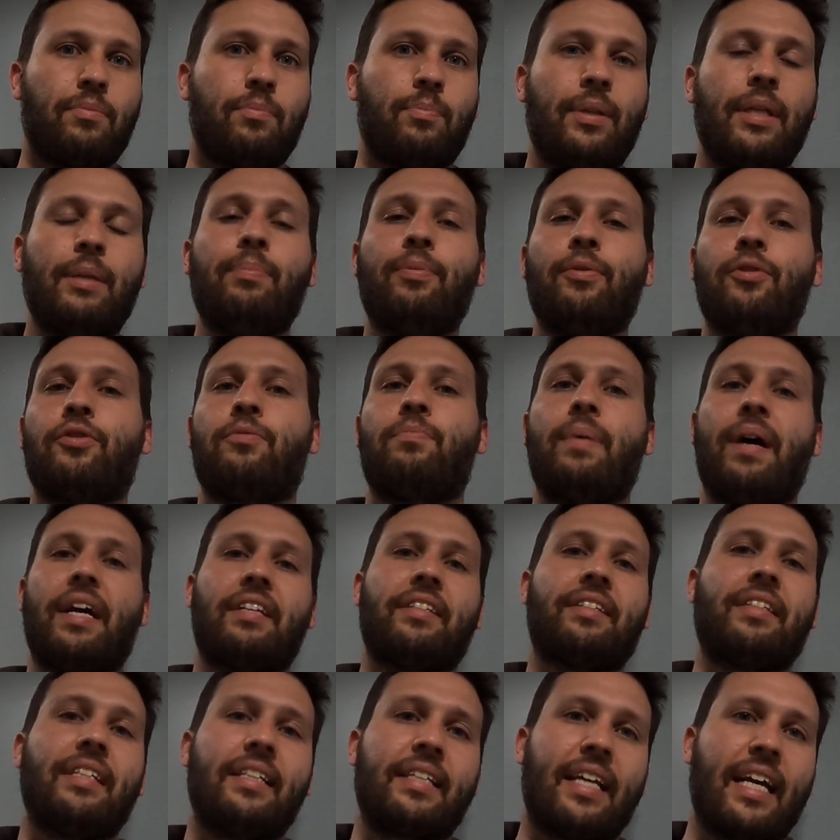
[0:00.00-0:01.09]
people's
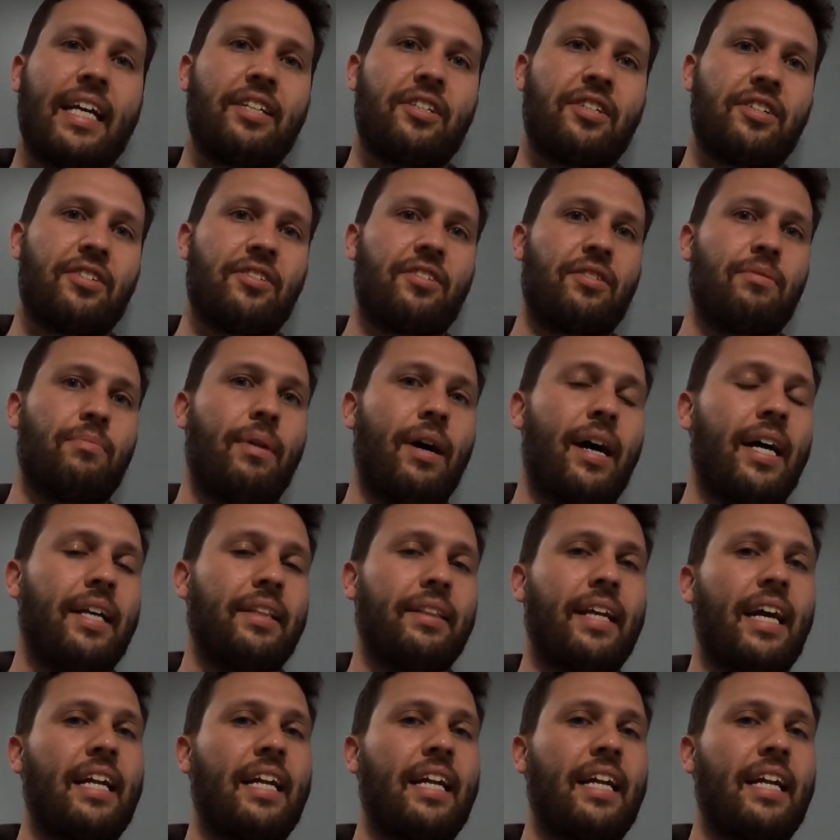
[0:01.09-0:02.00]
best intentions in mind.